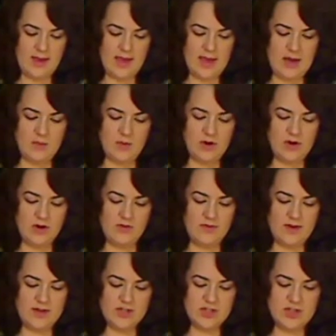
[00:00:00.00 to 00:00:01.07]
And what you're
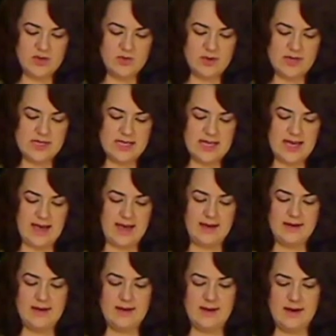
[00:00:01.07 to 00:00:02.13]
eventually going to get